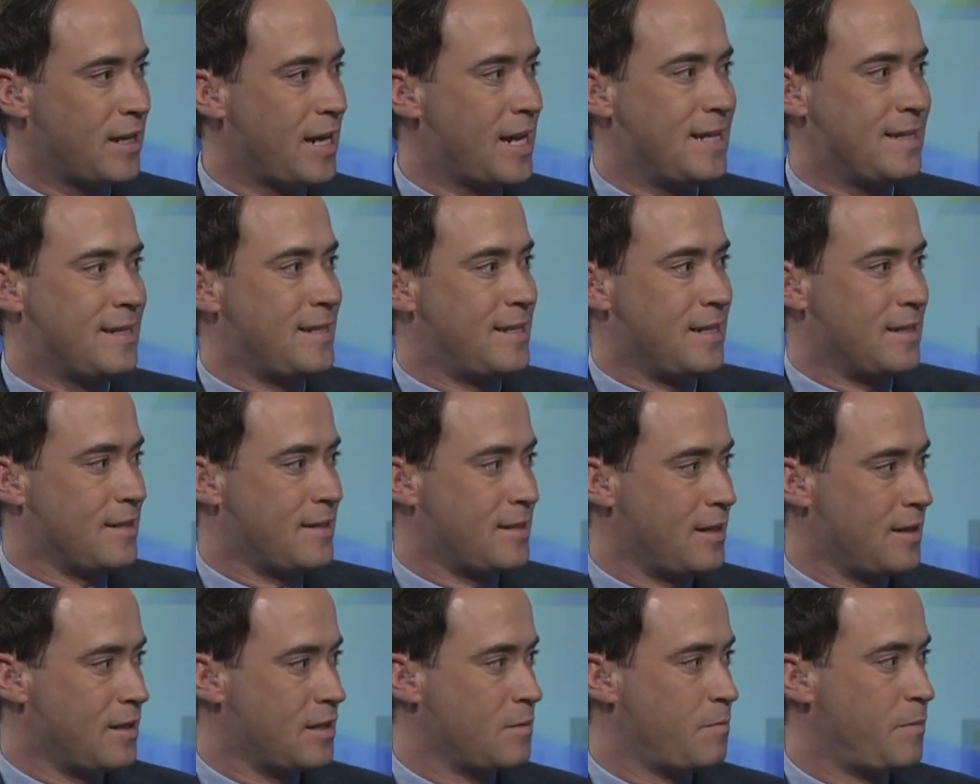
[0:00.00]

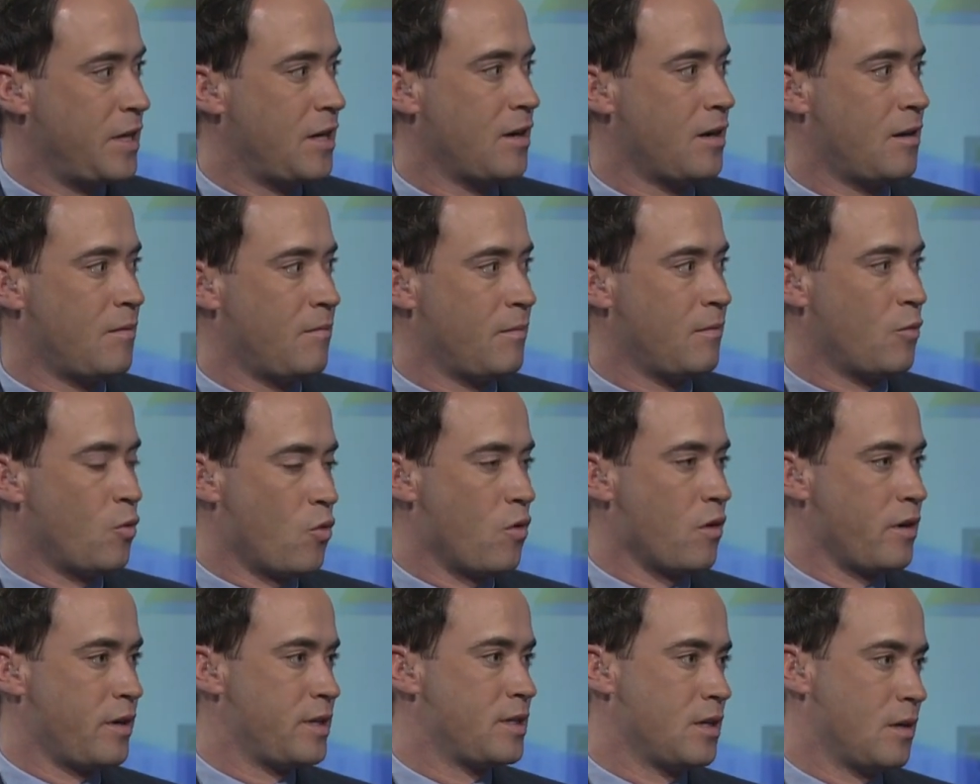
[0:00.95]
instances become
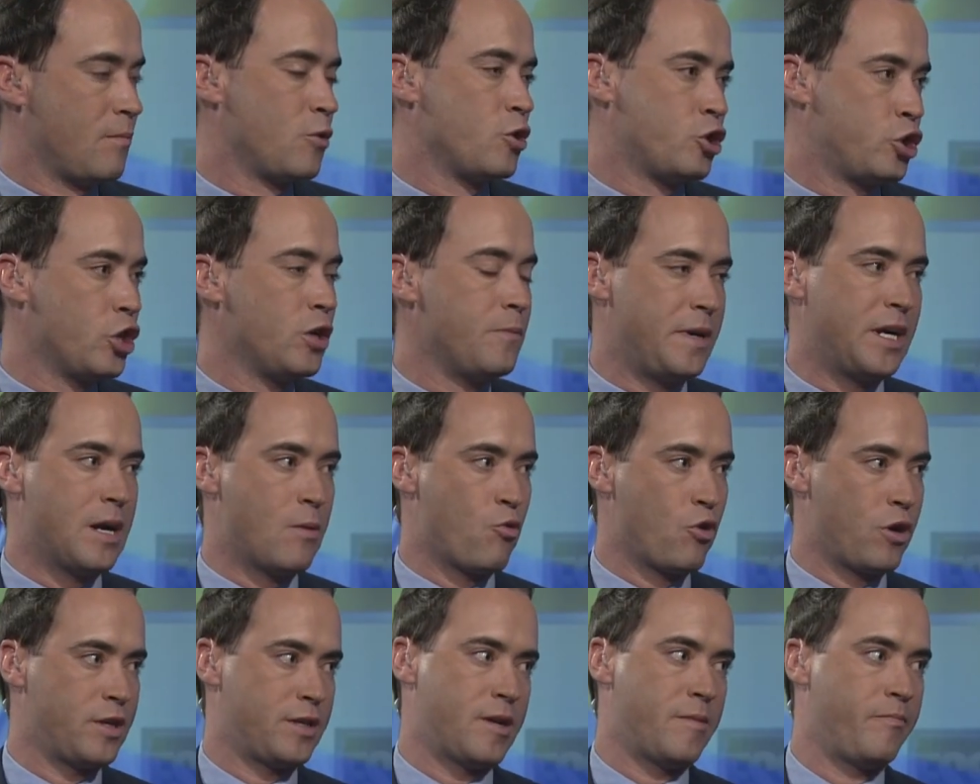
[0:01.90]
worrisome, or should become
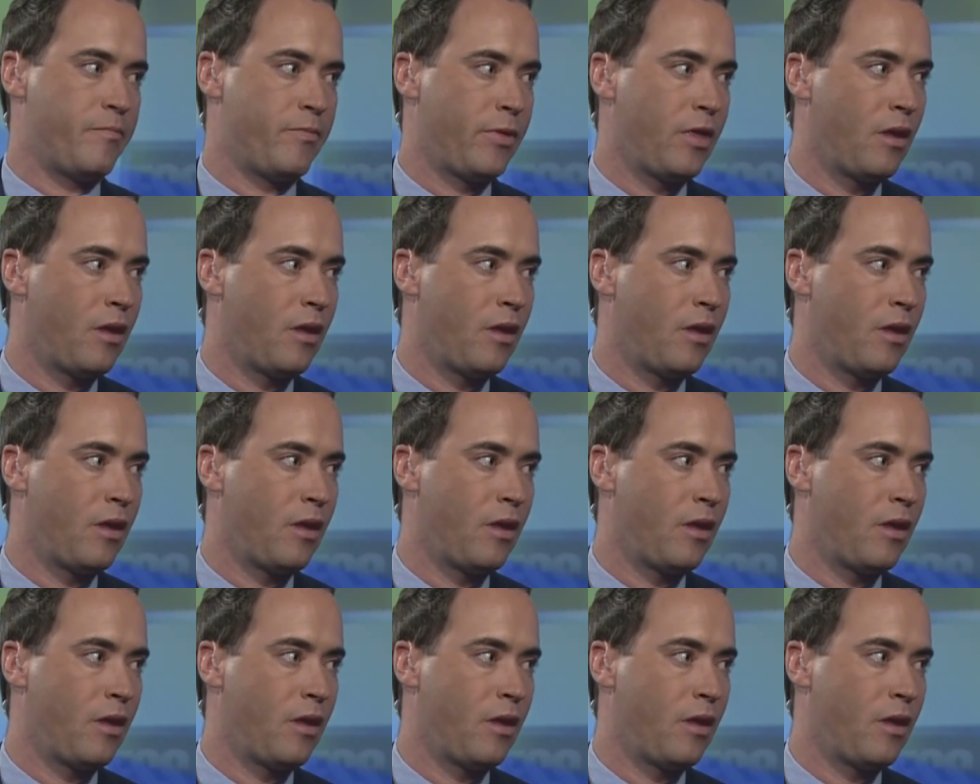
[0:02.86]
worrisome?